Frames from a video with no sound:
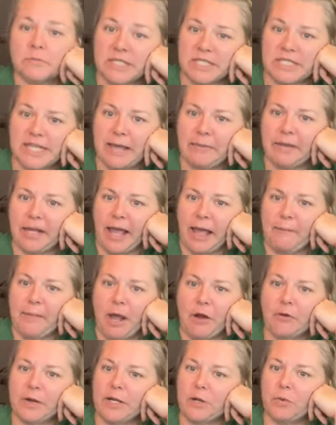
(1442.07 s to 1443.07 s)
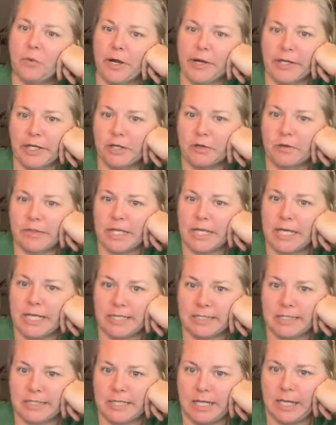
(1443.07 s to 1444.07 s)
Miss Debbie, I'm already working on the
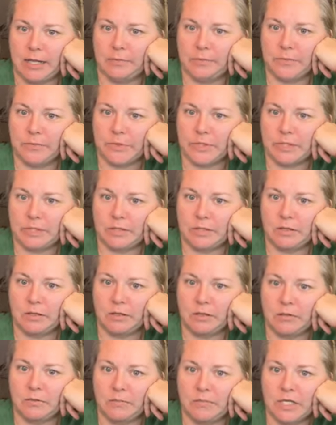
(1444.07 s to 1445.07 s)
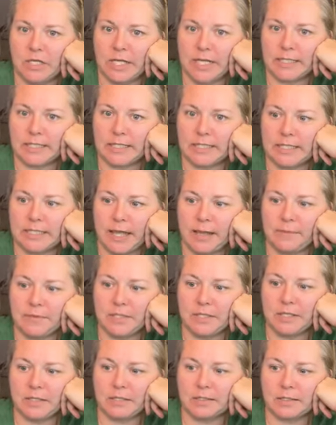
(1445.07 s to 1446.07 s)
next steps. The next
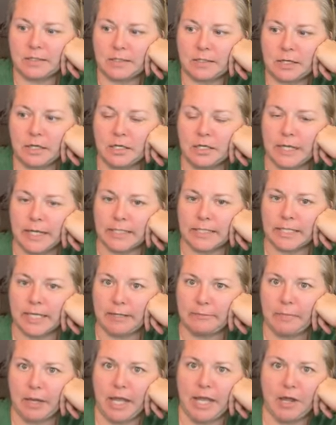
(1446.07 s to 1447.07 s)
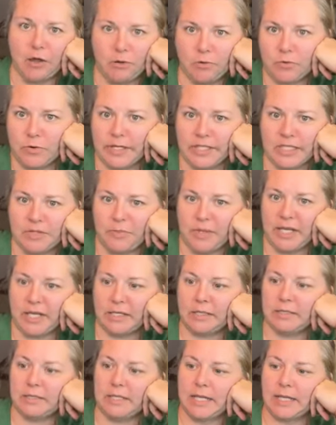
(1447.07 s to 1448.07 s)
steps is collecting my own
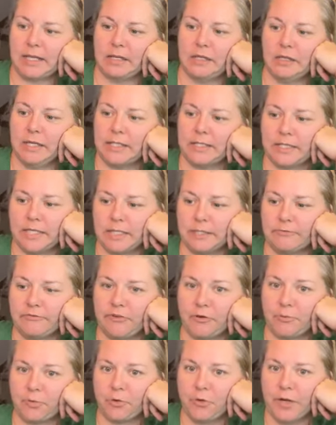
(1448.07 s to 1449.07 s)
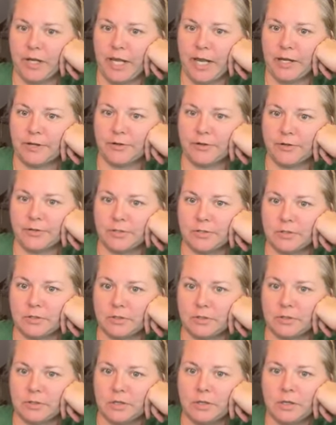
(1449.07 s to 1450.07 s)
recipes and collecting from
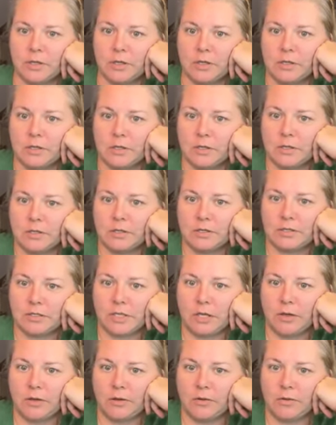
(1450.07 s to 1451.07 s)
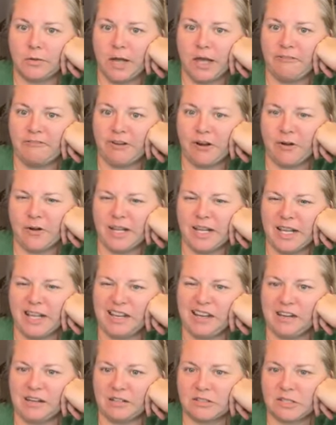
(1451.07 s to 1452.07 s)
creators. So I've already
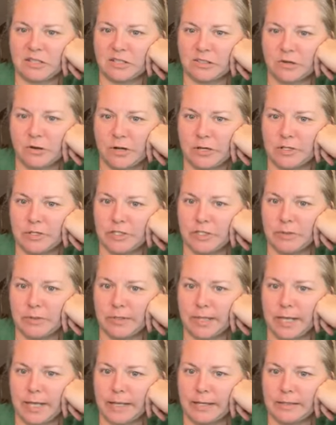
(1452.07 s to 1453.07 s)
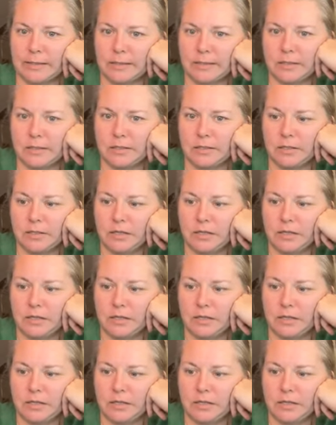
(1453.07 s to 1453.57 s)
kind of started doing that.